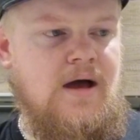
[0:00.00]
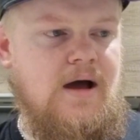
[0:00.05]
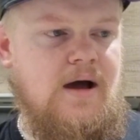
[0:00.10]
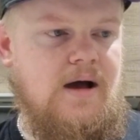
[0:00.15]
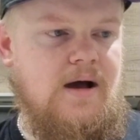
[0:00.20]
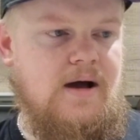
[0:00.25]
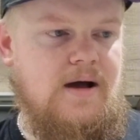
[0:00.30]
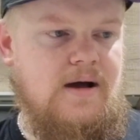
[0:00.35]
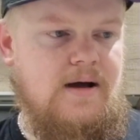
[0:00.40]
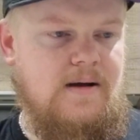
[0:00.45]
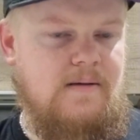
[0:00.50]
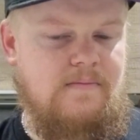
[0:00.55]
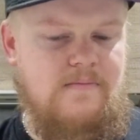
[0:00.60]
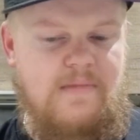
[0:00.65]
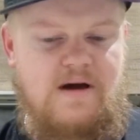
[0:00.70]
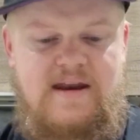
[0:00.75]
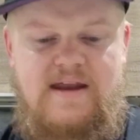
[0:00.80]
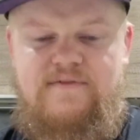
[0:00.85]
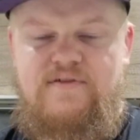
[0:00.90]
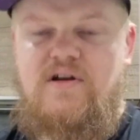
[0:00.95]
I
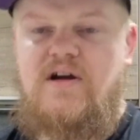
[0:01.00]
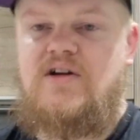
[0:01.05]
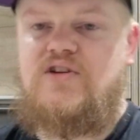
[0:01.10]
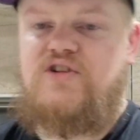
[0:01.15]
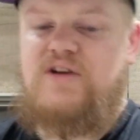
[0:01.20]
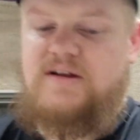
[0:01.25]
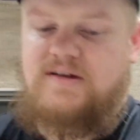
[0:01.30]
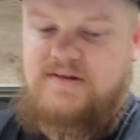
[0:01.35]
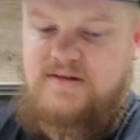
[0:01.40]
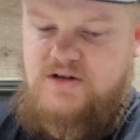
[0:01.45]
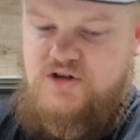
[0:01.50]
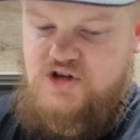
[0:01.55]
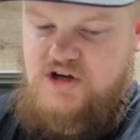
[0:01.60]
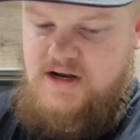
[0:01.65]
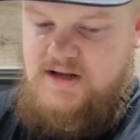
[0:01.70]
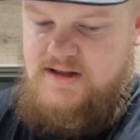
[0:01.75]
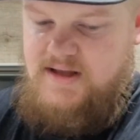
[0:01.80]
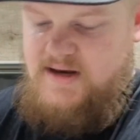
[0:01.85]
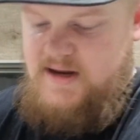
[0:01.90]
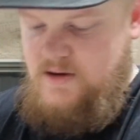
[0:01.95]
never got a chance to
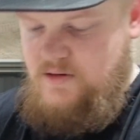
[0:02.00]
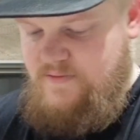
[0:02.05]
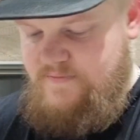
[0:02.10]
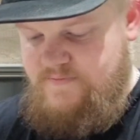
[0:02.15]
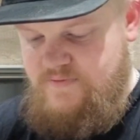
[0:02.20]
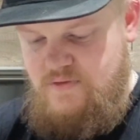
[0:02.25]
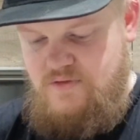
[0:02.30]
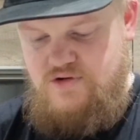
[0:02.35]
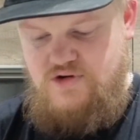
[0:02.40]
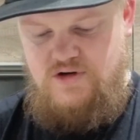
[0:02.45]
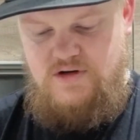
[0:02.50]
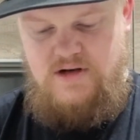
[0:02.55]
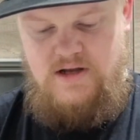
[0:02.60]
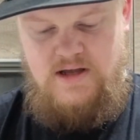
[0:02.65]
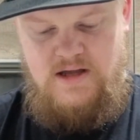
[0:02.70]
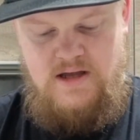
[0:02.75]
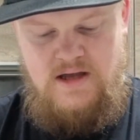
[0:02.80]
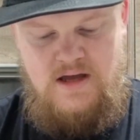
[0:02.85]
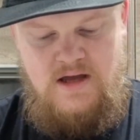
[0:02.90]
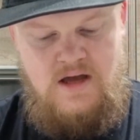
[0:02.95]
check that out,
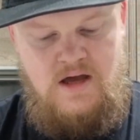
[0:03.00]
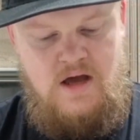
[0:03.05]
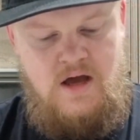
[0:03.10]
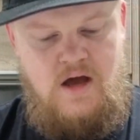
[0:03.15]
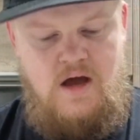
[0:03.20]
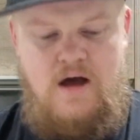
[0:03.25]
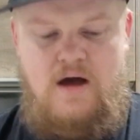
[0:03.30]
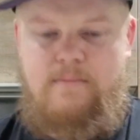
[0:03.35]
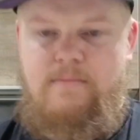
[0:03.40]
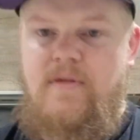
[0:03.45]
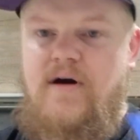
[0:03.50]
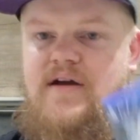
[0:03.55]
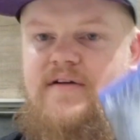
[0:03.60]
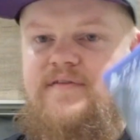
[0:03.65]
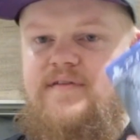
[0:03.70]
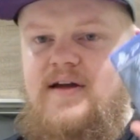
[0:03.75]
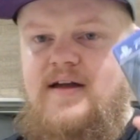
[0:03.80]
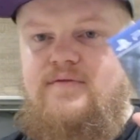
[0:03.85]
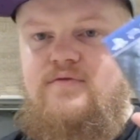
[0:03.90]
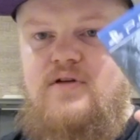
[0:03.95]
unfortunately. My
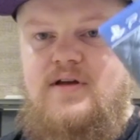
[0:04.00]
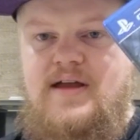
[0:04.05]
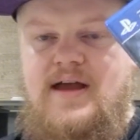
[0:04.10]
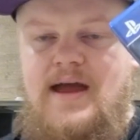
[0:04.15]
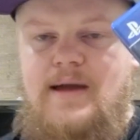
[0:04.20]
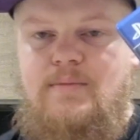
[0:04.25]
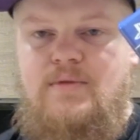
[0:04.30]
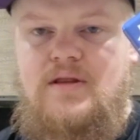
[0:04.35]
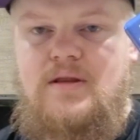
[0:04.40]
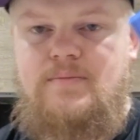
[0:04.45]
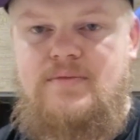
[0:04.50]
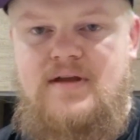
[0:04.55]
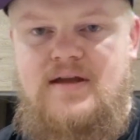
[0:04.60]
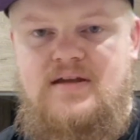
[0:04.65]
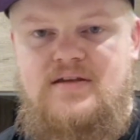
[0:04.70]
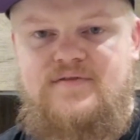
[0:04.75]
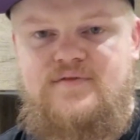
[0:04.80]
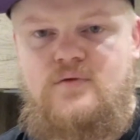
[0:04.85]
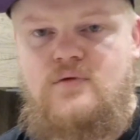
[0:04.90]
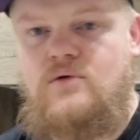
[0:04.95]
favourite game on the
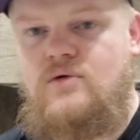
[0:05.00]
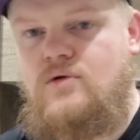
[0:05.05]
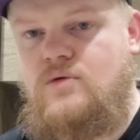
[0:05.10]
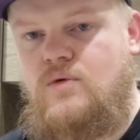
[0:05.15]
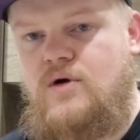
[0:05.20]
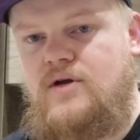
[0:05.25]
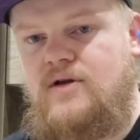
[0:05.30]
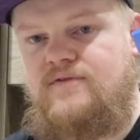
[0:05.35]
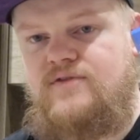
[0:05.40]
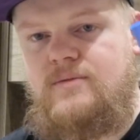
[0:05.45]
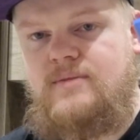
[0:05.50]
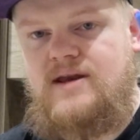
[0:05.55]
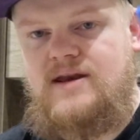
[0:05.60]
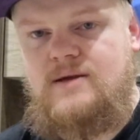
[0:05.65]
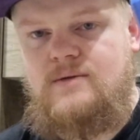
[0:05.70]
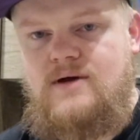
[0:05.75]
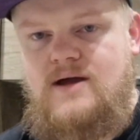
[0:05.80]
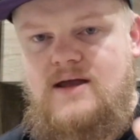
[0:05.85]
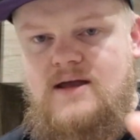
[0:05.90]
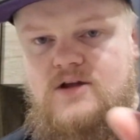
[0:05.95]
PS4, one of them
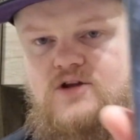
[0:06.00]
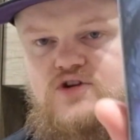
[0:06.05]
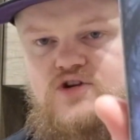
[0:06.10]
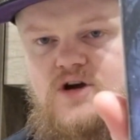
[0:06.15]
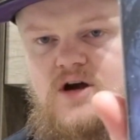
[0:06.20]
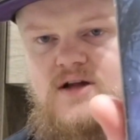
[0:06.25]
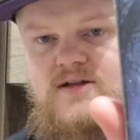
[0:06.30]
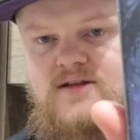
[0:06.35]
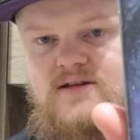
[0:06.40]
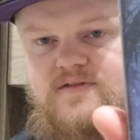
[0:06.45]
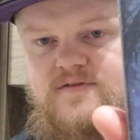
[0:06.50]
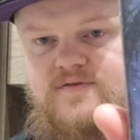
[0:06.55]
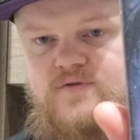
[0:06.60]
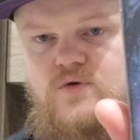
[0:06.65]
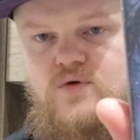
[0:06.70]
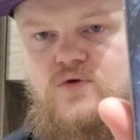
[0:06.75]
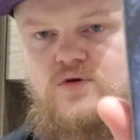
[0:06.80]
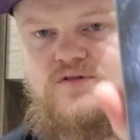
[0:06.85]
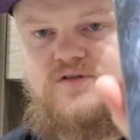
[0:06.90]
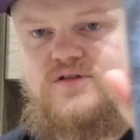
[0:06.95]
anyway, Uncharted
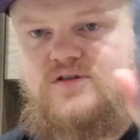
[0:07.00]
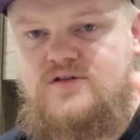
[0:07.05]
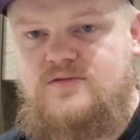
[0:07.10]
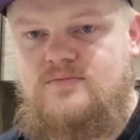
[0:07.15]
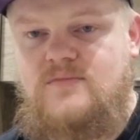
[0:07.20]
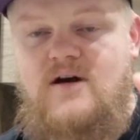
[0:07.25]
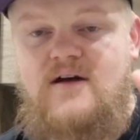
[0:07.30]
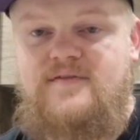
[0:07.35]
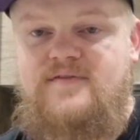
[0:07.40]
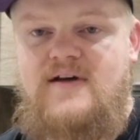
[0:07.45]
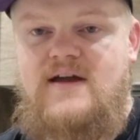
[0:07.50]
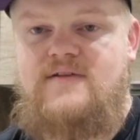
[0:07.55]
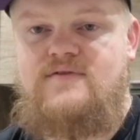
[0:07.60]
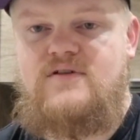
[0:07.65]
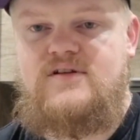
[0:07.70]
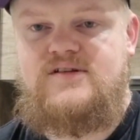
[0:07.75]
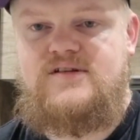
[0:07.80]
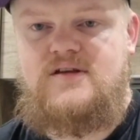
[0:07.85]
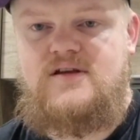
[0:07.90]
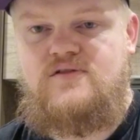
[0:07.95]
4, so my
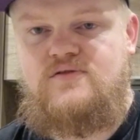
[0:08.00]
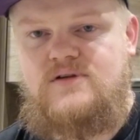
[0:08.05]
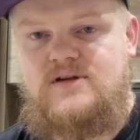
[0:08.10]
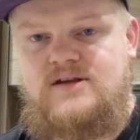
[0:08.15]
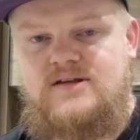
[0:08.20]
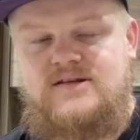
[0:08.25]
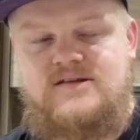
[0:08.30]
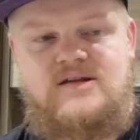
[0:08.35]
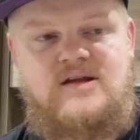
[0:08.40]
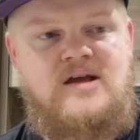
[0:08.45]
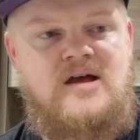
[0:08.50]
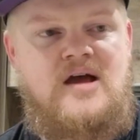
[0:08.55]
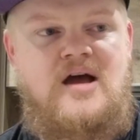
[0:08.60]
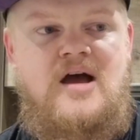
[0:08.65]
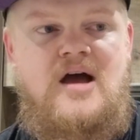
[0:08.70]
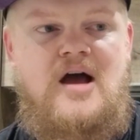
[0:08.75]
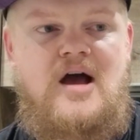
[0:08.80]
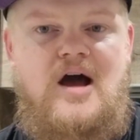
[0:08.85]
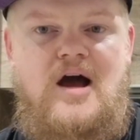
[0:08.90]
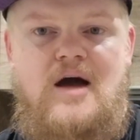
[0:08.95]
favourite series.
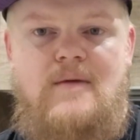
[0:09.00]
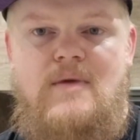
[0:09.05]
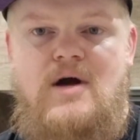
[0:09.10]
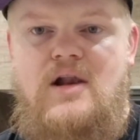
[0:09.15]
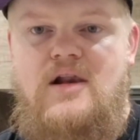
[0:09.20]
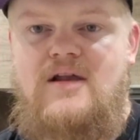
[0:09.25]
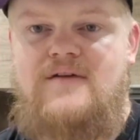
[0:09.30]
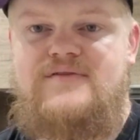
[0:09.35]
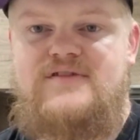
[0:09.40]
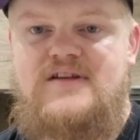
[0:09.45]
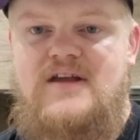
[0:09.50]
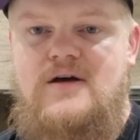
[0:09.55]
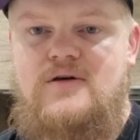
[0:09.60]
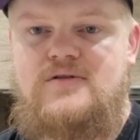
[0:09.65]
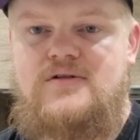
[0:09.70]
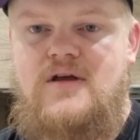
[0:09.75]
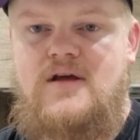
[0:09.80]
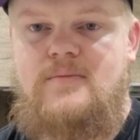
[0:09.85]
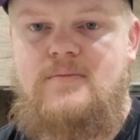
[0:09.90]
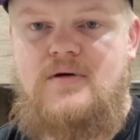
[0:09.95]
I love
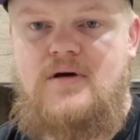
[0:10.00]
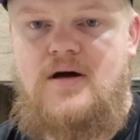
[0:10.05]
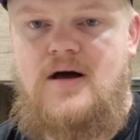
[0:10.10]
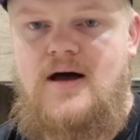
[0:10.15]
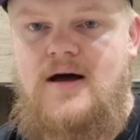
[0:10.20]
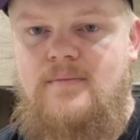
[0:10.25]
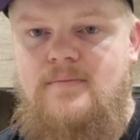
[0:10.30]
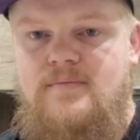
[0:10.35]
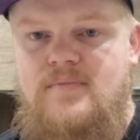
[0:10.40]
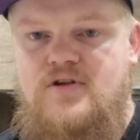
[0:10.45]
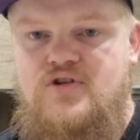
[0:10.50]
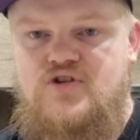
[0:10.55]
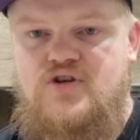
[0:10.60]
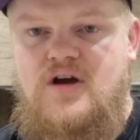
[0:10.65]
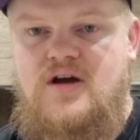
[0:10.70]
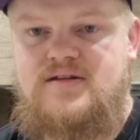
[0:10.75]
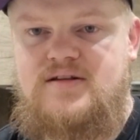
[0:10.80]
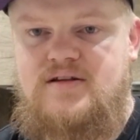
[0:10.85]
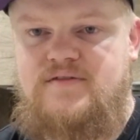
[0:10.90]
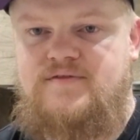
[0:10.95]
Zelda, but
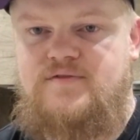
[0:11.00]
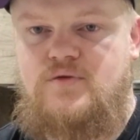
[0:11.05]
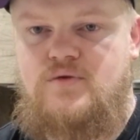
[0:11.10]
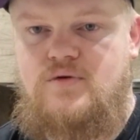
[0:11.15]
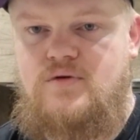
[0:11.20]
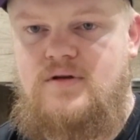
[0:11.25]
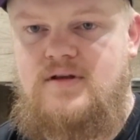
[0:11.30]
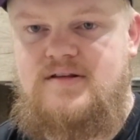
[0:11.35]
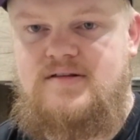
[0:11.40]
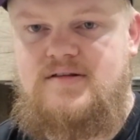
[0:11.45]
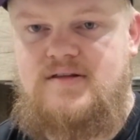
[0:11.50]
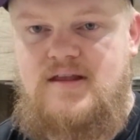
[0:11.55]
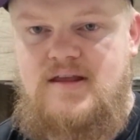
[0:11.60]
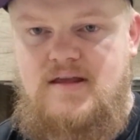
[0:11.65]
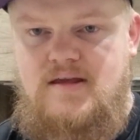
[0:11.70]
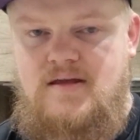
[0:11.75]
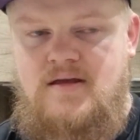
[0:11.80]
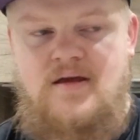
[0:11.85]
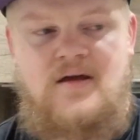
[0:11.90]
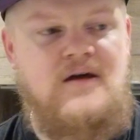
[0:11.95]
Uncharted 4 is
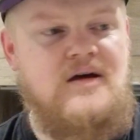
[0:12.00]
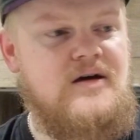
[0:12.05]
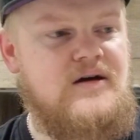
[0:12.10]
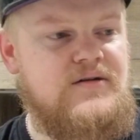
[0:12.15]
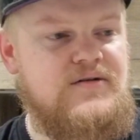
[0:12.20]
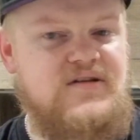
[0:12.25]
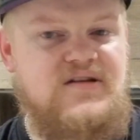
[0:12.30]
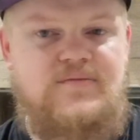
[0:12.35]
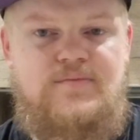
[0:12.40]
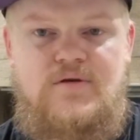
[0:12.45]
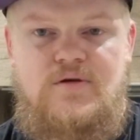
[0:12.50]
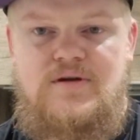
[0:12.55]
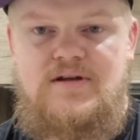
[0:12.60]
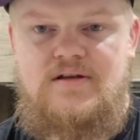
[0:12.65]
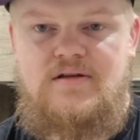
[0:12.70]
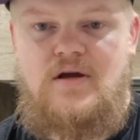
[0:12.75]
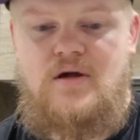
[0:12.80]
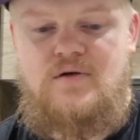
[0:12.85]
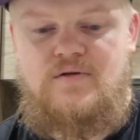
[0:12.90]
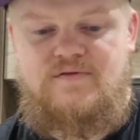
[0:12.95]
the
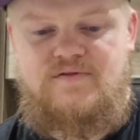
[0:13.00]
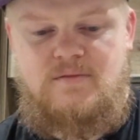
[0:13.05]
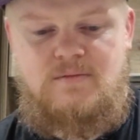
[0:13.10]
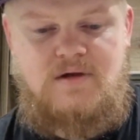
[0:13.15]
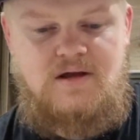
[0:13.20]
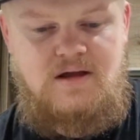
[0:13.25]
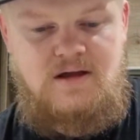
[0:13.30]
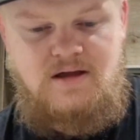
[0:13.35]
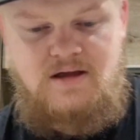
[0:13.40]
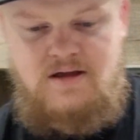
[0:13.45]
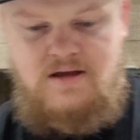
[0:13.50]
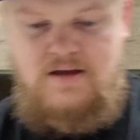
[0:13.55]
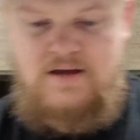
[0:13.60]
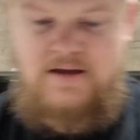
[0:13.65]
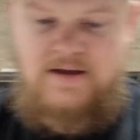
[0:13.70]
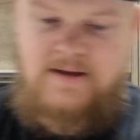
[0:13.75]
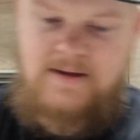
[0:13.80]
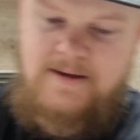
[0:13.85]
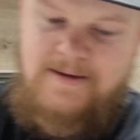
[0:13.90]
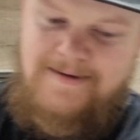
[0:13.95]
undisputed GOAT for me.
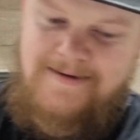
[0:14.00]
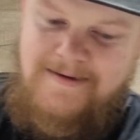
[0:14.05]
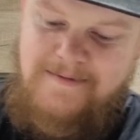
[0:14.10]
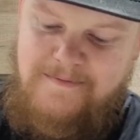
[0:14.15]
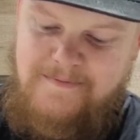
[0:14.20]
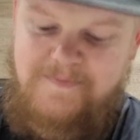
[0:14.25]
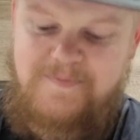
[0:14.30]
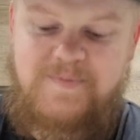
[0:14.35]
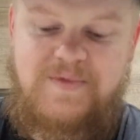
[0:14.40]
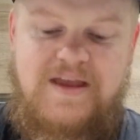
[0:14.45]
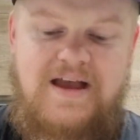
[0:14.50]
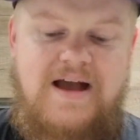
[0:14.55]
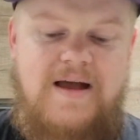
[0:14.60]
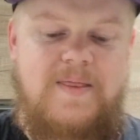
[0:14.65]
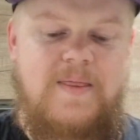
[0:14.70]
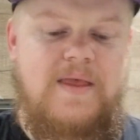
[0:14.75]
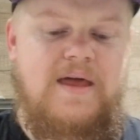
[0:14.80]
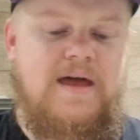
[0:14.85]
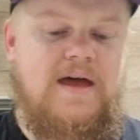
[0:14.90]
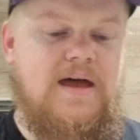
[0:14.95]

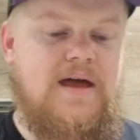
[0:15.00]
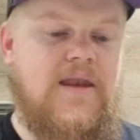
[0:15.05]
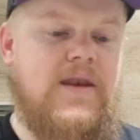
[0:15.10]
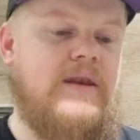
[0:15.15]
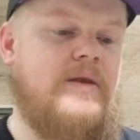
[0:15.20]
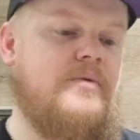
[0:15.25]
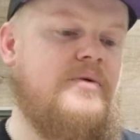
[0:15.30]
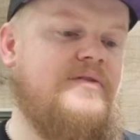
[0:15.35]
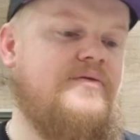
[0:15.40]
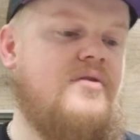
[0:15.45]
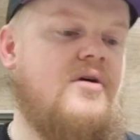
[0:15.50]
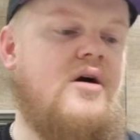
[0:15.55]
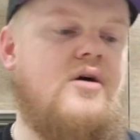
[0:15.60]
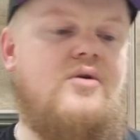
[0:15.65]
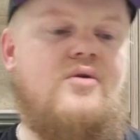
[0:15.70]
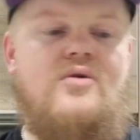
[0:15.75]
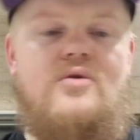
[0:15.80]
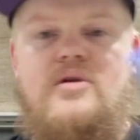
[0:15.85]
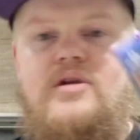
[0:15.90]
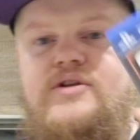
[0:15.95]
And then we've got
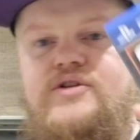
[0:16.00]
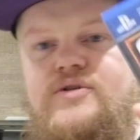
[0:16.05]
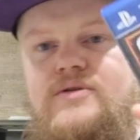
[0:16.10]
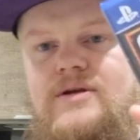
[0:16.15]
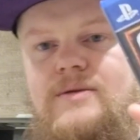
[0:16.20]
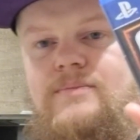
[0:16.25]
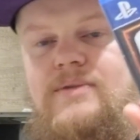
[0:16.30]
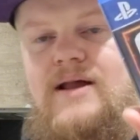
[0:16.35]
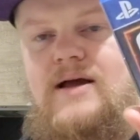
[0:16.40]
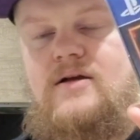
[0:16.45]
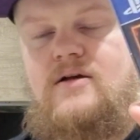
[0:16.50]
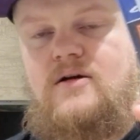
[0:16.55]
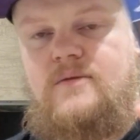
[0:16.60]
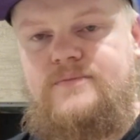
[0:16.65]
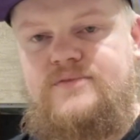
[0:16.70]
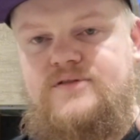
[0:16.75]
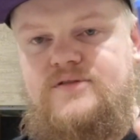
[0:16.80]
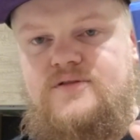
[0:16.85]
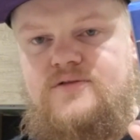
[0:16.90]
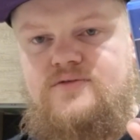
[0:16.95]
Call of Duty Black
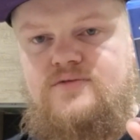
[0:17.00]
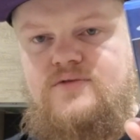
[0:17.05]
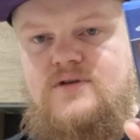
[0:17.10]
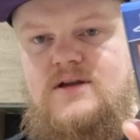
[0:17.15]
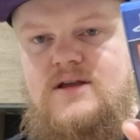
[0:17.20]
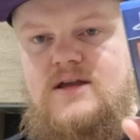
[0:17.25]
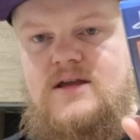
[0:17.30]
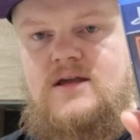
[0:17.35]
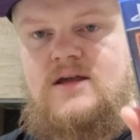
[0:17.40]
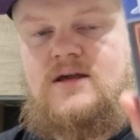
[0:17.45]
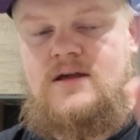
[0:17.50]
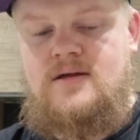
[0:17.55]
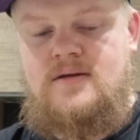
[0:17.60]
Ops 3.